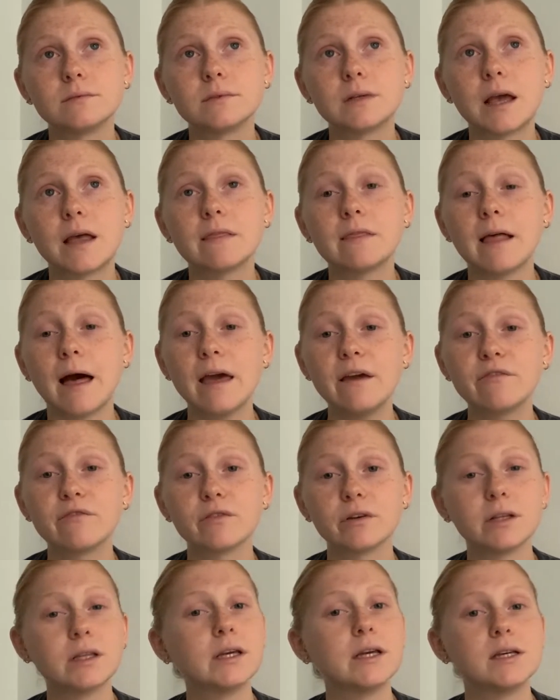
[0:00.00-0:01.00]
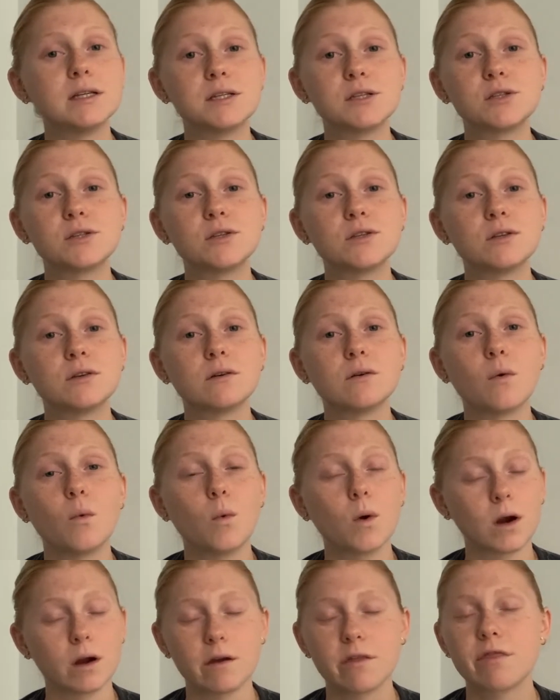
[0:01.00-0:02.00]
and life really is
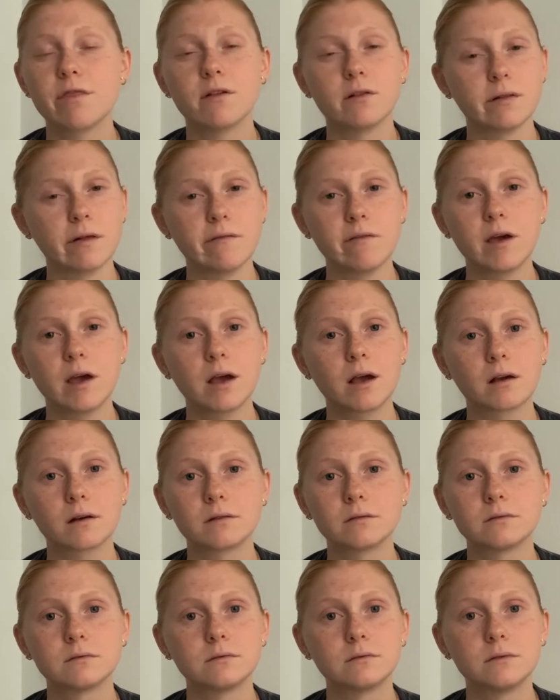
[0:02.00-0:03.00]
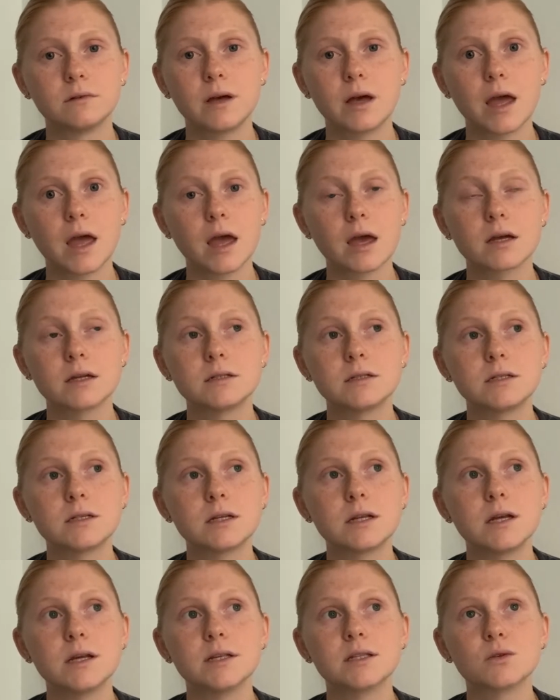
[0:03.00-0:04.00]
worth the living and
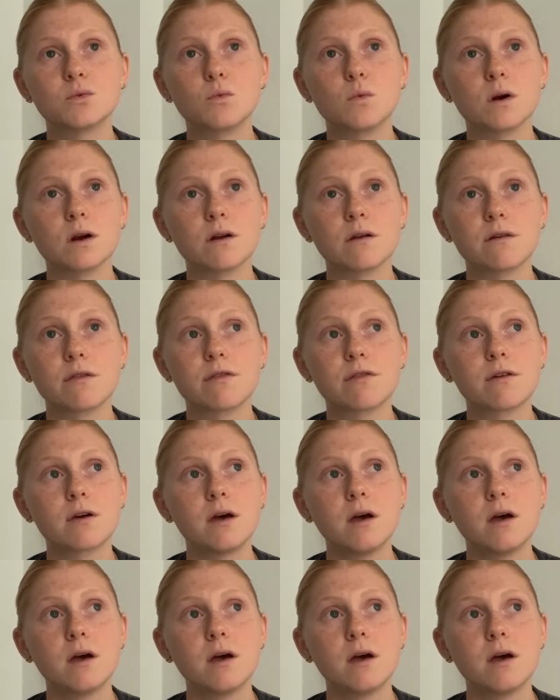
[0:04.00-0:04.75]
it's worth